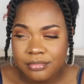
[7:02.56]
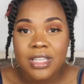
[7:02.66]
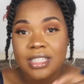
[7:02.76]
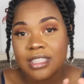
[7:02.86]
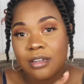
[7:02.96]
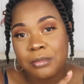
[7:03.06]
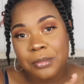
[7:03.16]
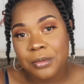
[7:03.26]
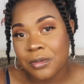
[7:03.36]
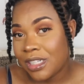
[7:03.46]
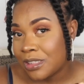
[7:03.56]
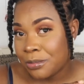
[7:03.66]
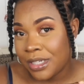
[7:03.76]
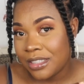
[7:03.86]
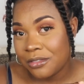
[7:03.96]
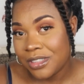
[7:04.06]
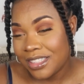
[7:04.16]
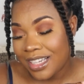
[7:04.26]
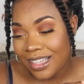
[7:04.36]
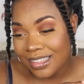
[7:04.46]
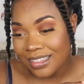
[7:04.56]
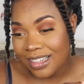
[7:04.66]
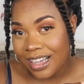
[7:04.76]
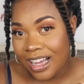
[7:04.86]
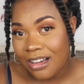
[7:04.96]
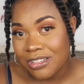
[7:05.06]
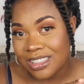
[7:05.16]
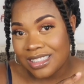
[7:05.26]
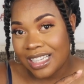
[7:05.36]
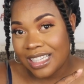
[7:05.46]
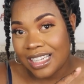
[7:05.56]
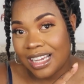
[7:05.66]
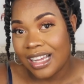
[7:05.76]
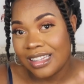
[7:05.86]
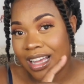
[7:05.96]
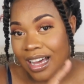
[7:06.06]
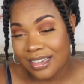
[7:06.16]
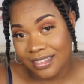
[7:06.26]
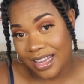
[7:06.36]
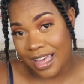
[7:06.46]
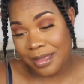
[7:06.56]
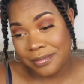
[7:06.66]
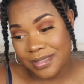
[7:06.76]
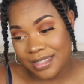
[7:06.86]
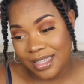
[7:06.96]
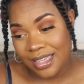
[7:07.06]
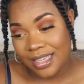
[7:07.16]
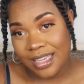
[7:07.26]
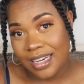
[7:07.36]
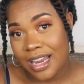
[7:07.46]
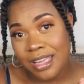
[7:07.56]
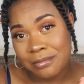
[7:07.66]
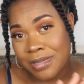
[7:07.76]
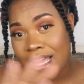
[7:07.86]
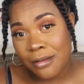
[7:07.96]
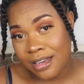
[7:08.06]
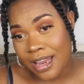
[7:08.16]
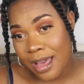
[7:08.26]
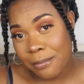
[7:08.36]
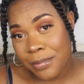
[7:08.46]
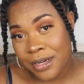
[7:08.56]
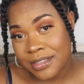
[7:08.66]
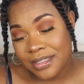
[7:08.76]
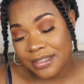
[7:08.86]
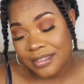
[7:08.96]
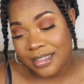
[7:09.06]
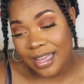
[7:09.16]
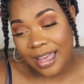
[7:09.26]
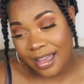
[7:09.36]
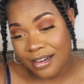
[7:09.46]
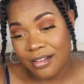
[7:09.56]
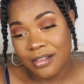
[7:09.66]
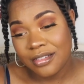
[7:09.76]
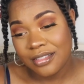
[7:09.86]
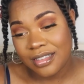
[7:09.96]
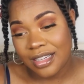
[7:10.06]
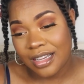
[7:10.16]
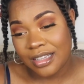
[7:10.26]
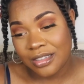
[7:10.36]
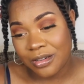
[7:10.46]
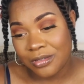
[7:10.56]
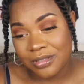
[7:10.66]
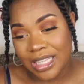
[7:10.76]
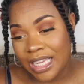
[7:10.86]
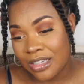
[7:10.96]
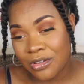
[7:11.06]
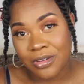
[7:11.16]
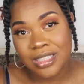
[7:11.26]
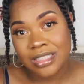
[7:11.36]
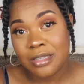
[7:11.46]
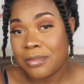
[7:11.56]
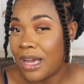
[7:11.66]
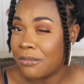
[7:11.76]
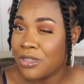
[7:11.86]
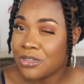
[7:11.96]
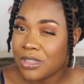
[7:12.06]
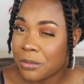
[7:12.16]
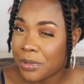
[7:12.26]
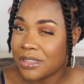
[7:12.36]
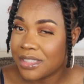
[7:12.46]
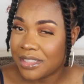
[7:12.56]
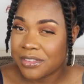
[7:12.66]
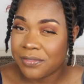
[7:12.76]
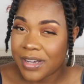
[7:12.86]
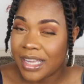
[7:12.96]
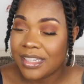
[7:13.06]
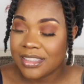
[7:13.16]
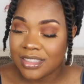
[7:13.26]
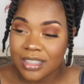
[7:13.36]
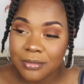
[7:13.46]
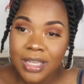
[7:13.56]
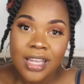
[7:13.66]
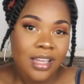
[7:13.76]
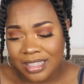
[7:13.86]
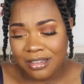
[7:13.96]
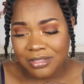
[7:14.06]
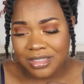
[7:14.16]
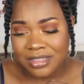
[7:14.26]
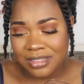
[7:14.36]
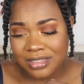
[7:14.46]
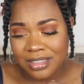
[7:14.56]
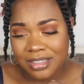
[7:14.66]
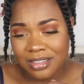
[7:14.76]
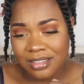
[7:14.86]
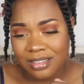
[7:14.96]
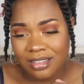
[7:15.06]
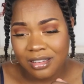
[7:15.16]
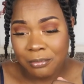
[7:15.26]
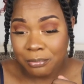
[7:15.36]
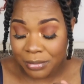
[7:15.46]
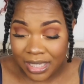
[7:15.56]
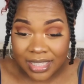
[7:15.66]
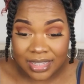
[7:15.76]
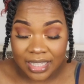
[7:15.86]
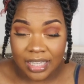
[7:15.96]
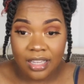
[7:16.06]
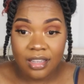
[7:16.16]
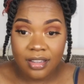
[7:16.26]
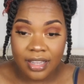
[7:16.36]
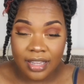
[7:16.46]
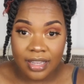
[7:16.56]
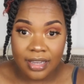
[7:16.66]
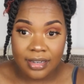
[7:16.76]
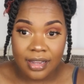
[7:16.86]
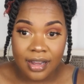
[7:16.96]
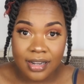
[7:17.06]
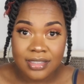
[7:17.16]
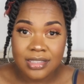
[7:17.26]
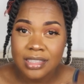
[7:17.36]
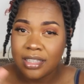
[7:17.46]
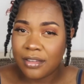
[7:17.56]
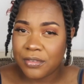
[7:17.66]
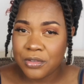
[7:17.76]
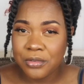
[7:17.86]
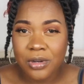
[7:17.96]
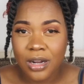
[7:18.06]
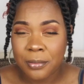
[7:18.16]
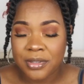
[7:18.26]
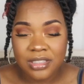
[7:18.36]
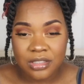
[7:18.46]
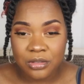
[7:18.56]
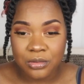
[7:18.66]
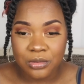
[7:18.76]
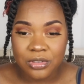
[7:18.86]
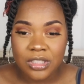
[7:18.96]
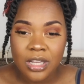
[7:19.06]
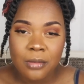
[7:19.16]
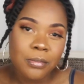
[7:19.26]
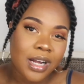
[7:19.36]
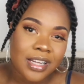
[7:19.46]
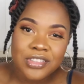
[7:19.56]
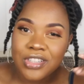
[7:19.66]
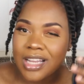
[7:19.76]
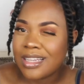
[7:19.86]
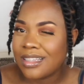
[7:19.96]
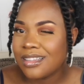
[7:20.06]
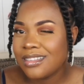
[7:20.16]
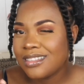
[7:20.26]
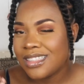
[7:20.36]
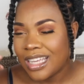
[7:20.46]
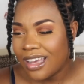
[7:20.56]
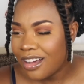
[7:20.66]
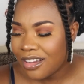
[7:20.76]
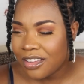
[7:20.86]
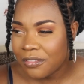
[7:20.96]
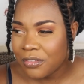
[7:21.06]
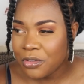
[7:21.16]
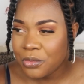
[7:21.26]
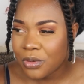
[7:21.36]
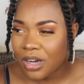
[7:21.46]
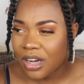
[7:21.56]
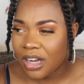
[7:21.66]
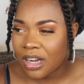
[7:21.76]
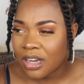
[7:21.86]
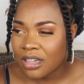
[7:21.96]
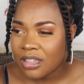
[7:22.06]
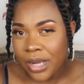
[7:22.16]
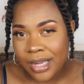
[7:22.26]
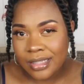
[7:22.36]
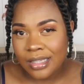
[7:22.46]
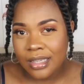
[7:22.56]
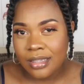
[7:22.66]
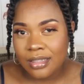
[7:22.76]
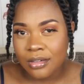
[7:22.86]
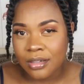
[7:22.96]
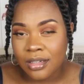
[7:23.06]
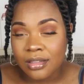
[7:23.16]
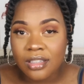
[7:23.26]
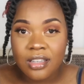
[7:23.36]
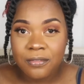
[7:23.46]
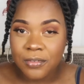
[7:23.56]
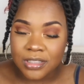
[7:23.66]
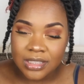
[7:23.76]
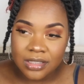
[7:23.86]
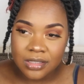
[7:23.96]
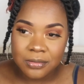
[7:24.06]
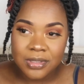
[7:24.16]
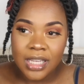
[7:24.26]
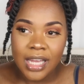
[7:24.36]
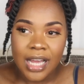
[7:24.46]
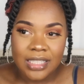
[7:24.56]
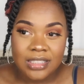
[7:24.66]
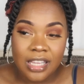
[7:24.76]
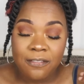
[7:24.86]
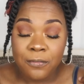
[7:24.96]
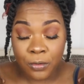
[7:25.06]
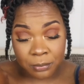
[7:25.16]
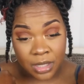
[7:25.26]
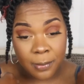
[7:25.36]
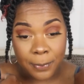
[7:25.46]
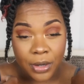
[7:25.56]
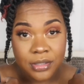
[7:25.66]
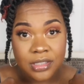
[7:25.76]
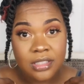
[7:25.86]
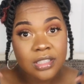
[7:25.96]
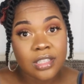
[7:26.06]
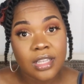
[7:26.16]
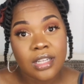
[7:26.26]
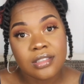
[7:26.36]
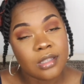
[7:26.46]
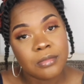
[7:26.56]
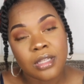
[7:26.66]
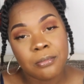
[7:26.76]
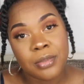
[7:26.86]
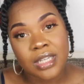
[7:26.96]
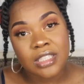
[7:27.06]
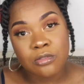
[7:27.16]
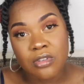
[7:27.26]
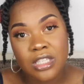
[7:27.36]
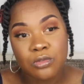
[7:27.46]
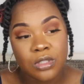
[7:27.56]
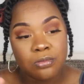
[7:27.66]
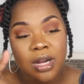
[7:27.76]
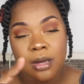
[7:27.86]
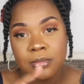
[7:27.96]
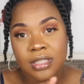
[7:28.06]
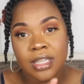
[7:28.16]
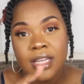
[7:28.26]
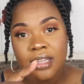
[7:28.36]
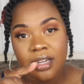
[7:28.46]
Because I remember when I was pregnant with Nala, I was taking a lot of naps. And I am not a nap person at all. I don't like going to sleep. I'm usually the person that's fighting sleep. That was a big thing. And honestly, if you are a person who's probably trying to tell if you are pregnant or looking for symptoms, I say for me personally, some of the biggest ones was probably